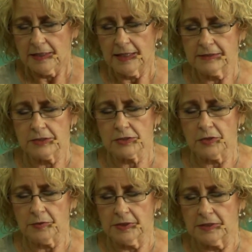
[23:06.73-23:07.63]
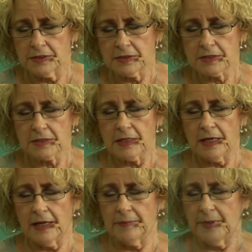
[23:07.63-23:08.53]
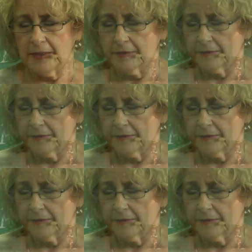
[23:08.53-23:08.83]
And so it is. Amen.